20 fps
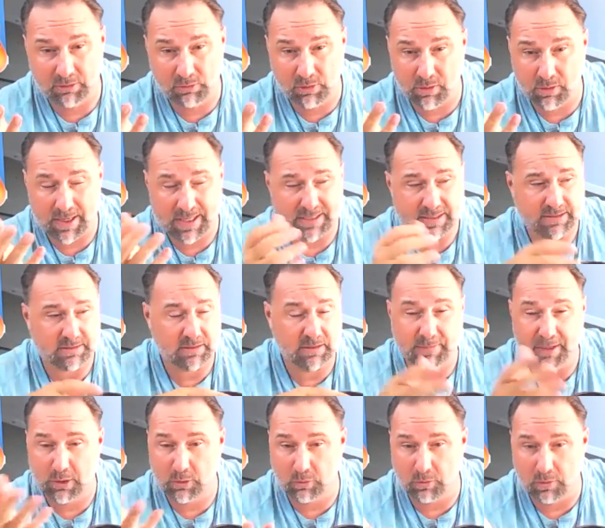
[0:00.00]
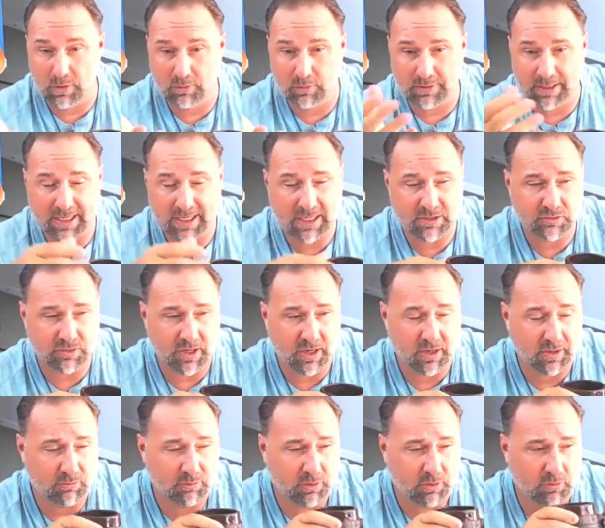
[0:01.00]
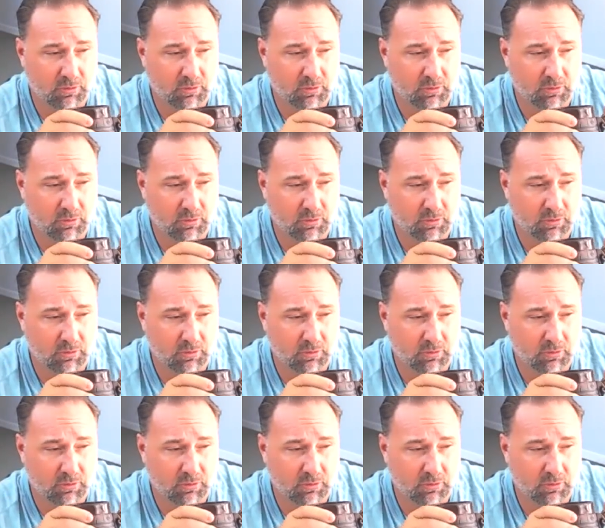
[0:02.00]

request. could be a quote like Adriana.